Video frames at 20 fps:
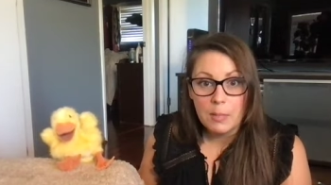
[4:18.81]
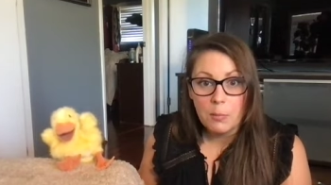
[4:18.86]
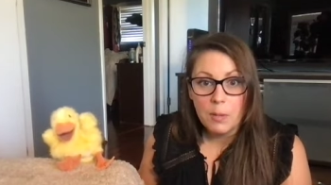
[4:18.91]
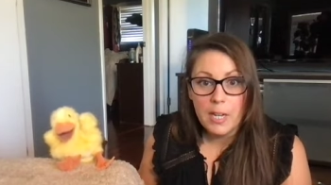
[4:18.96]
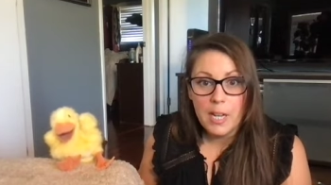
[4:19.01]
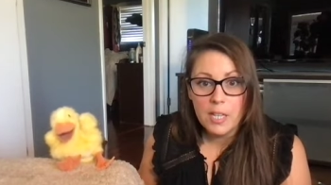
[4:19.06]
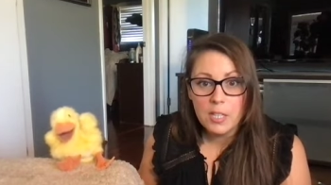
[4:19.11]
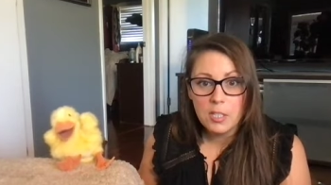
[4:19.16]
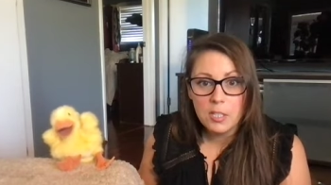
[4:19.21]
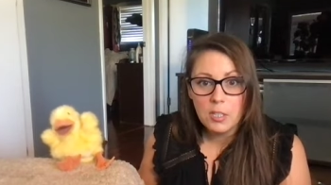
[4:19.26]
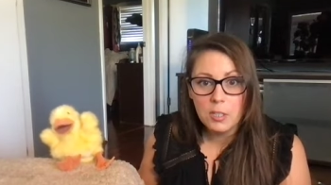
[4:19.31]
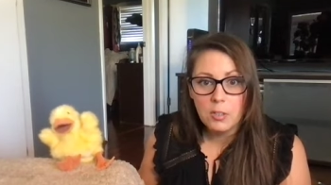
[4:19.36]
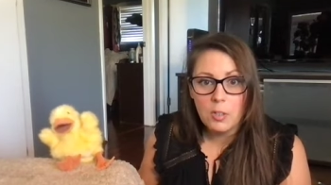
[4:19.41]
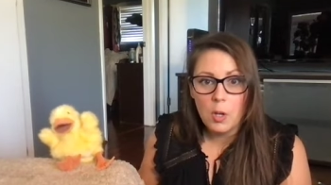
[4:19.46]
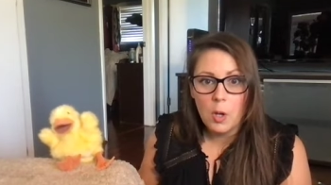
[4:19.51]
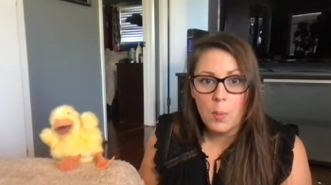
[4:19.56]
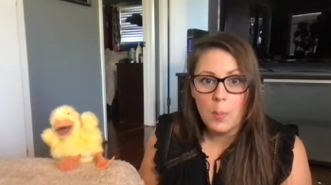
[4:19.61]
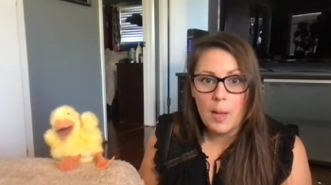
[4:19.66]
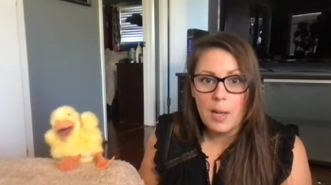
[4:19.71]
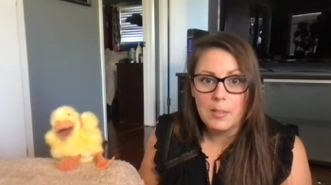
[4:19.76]
What else do you
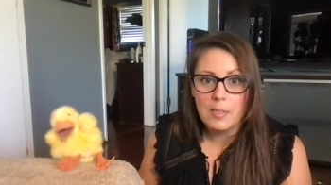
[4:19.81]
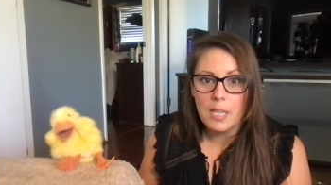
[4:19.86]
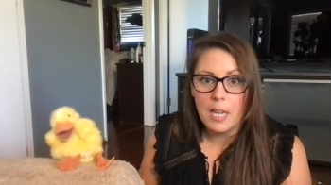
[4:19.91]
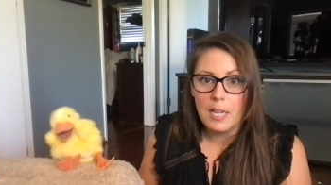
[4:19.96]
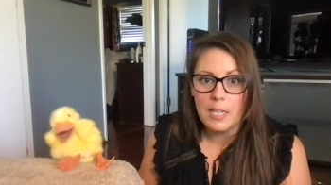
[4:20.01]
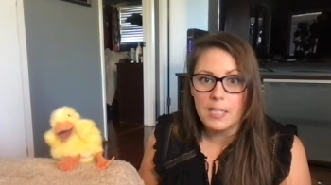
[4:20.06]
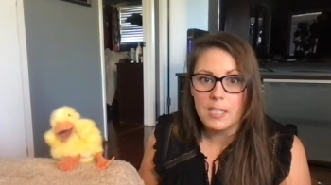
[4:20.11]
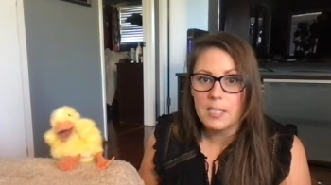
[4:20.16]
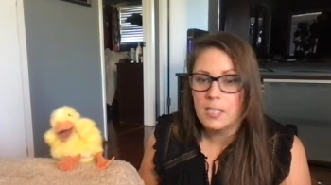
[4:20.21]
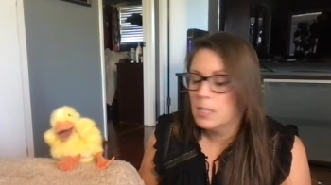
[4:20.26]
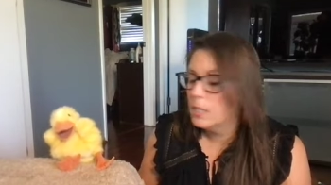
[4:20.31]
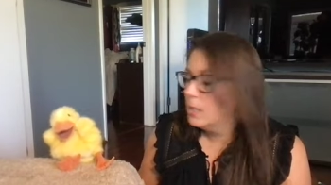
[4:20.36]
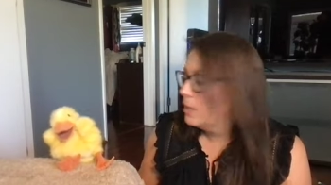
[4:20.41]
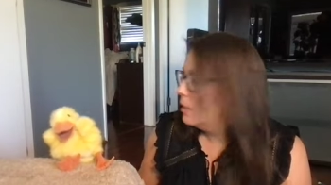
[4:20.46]
know about ducks?